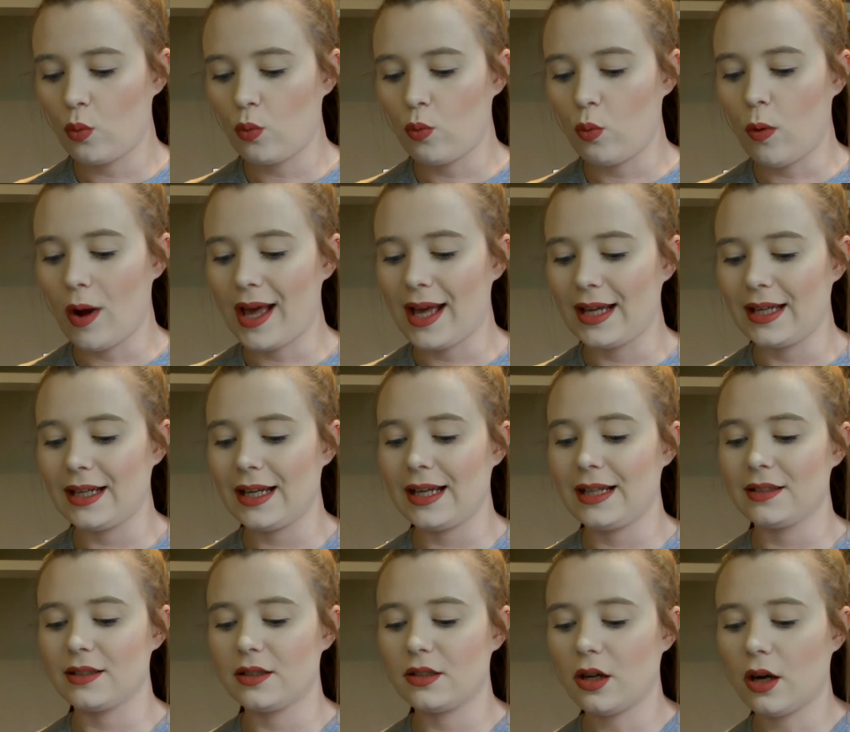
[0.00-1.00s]
when
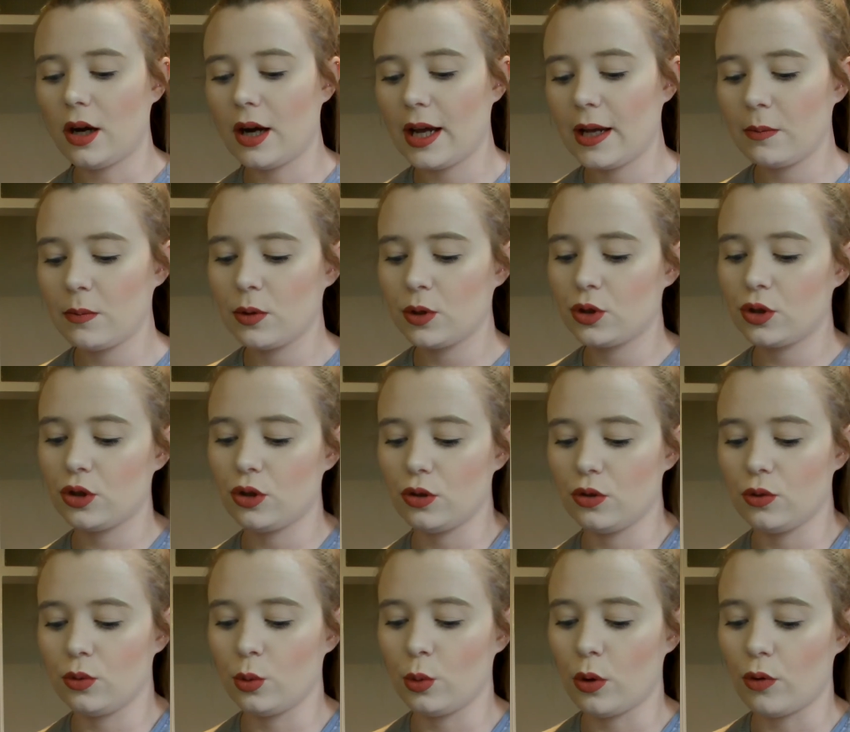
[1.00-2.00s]
it's time
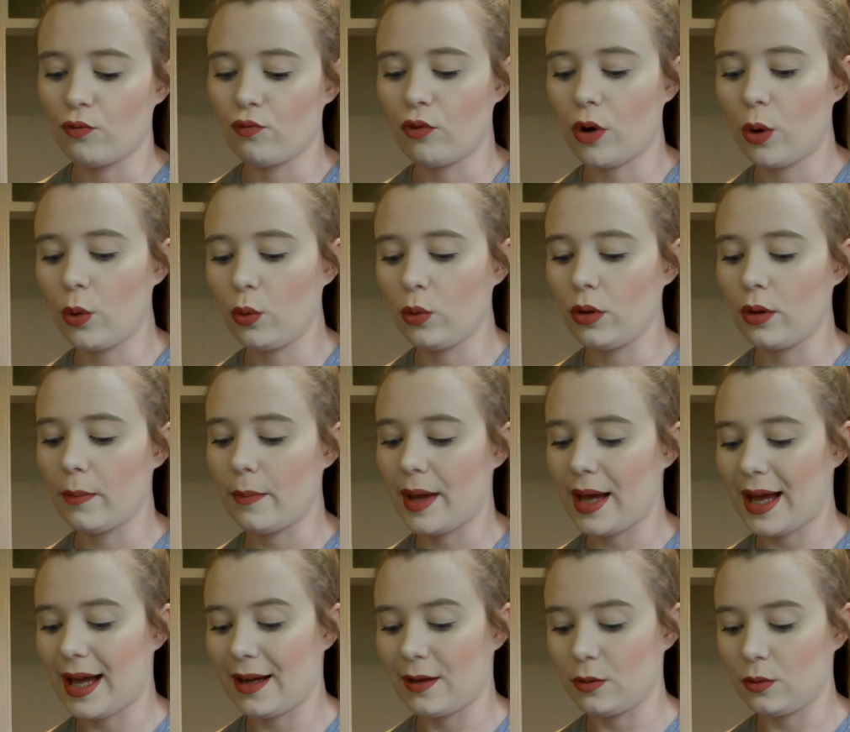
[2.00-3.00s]
to roll them
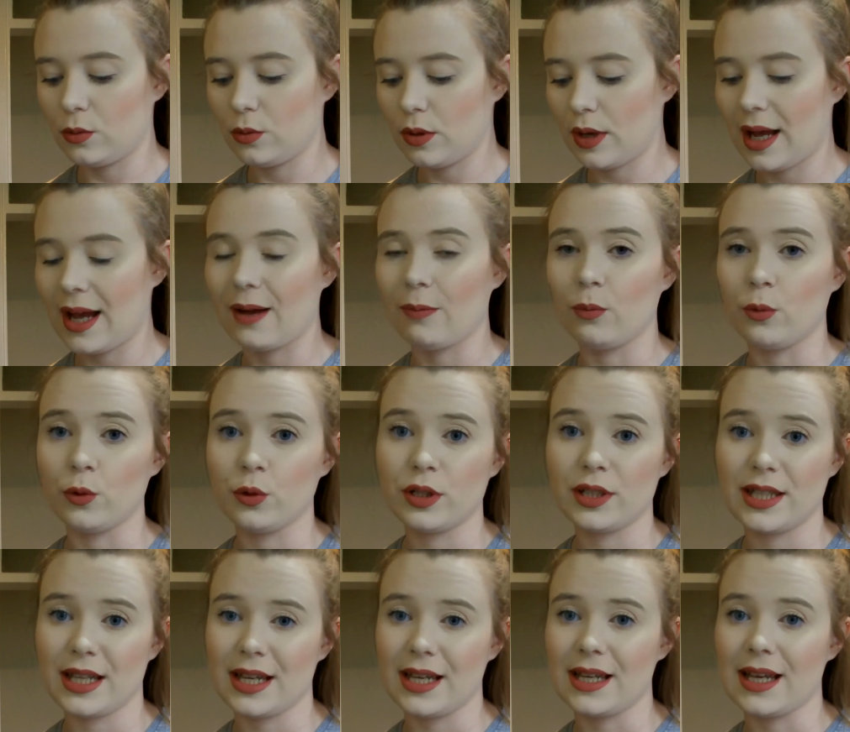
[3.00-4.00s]
out, and we'll
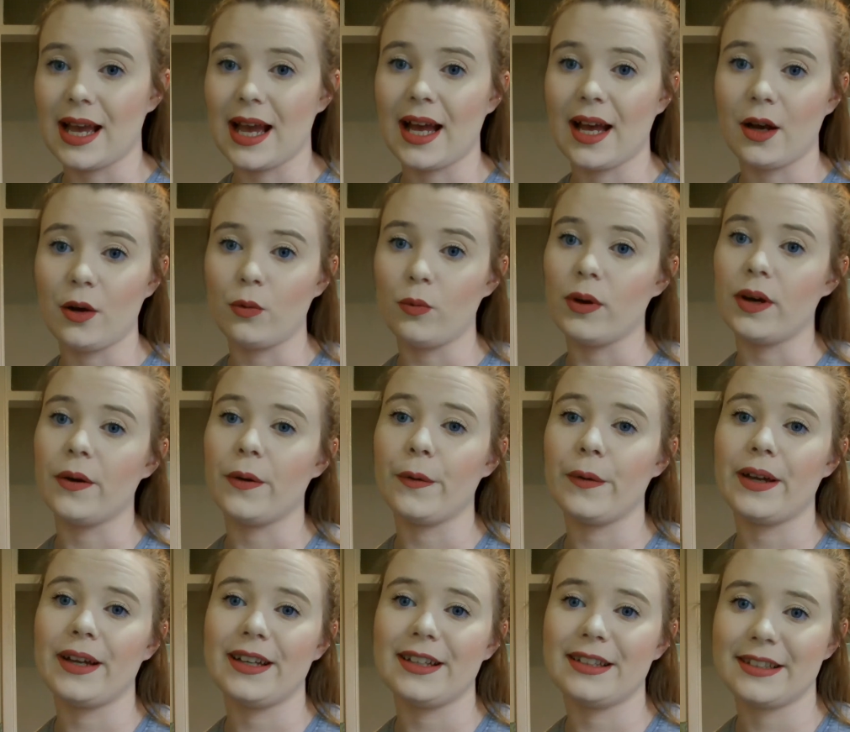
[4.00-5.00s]
see how well
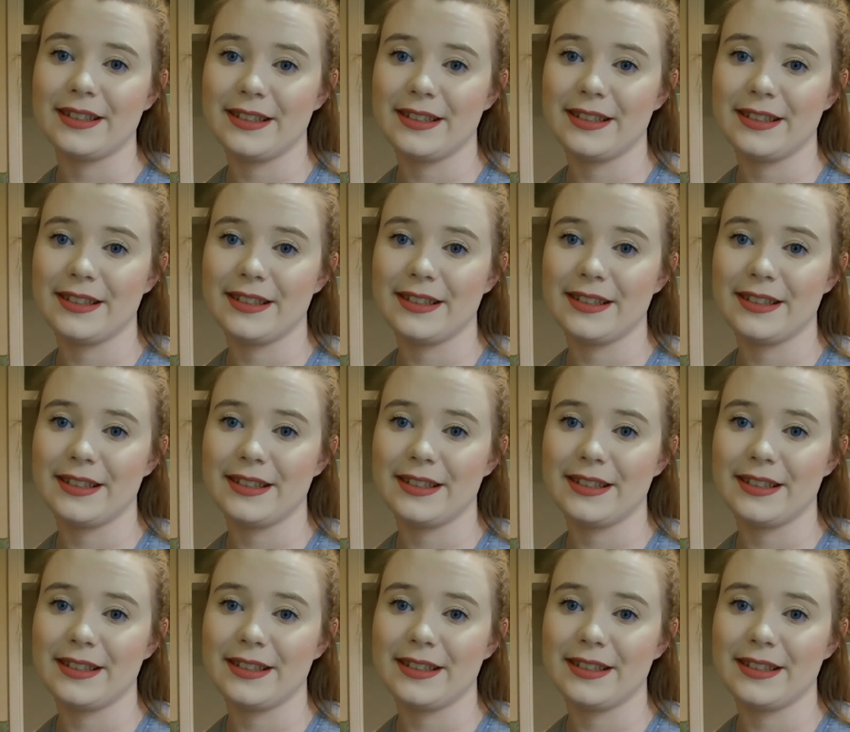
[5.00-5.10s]
it